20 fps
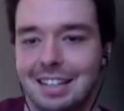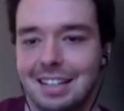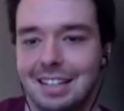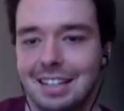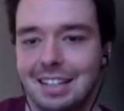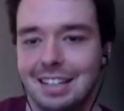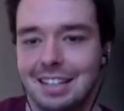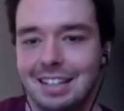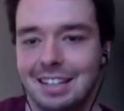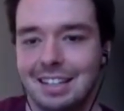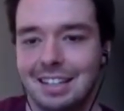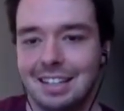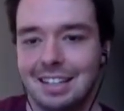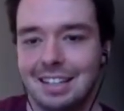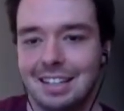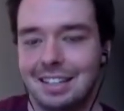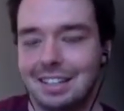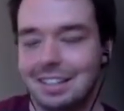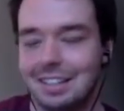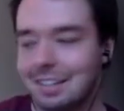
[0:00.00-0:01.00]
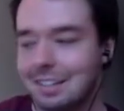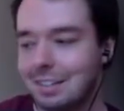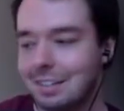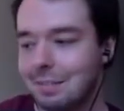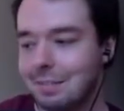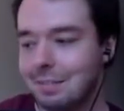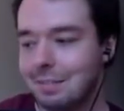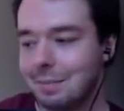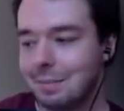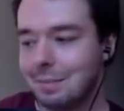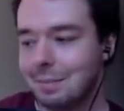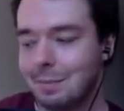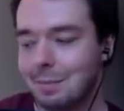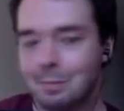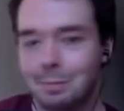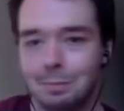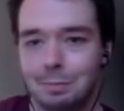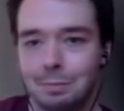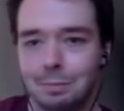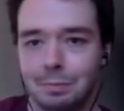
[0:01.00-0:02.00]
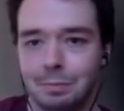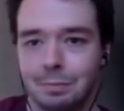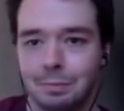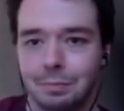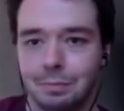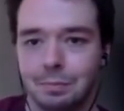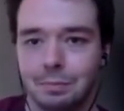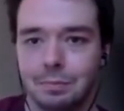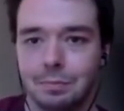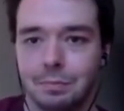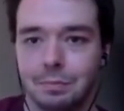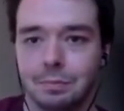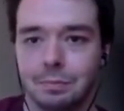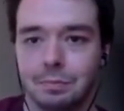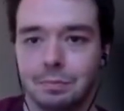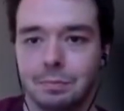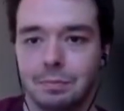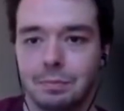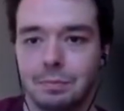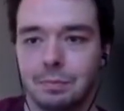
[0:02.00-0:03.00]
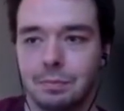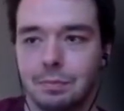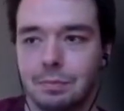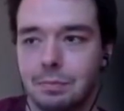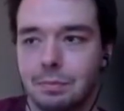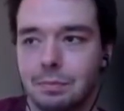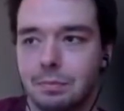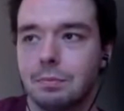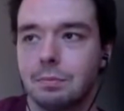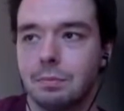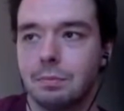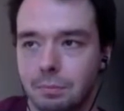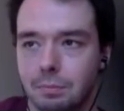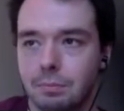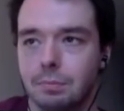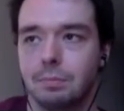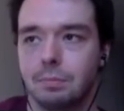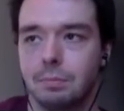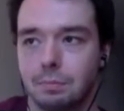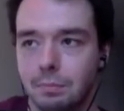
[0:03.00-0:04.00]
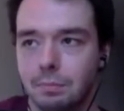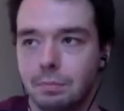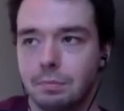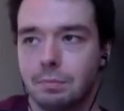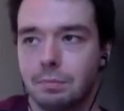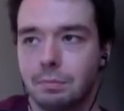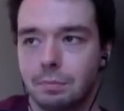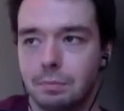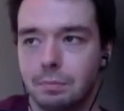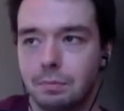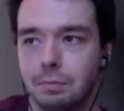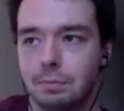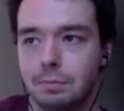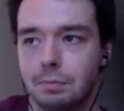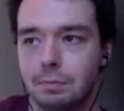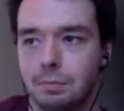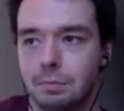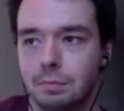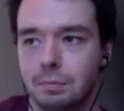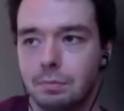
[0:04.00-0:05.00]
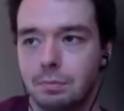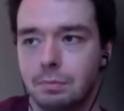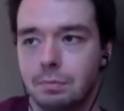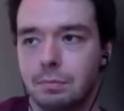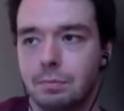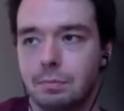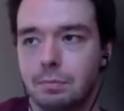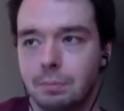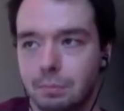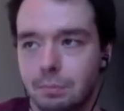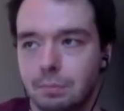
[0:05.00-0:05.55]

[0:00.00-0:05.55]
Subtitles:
(silent)